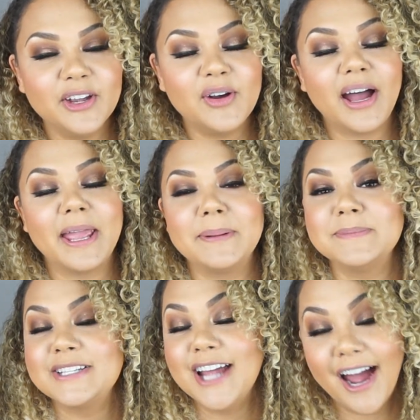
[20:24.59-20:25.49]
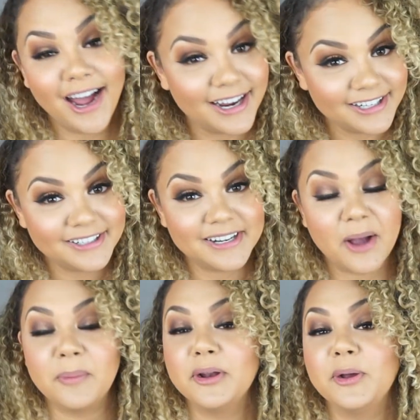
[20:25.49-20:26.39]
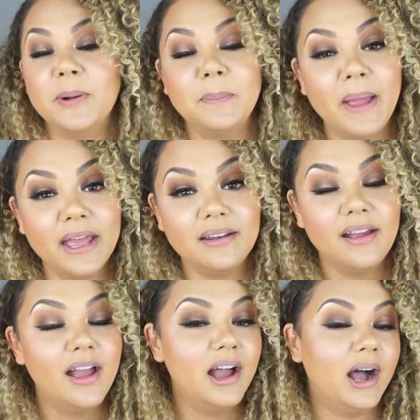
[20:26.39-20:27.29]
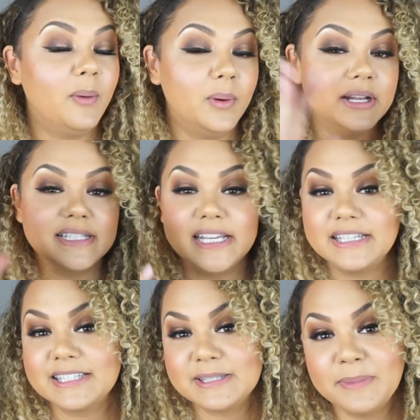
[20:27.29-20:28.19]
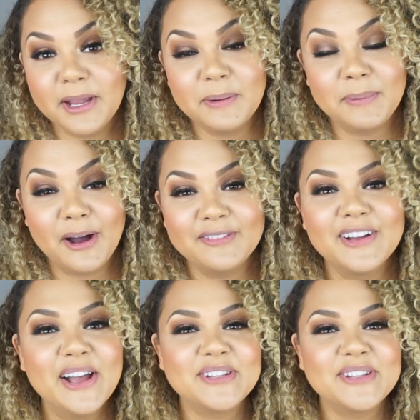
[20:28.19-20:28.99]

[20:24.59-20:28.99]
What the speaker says: I am tired, I want to go to bed, I want to take this makeup off.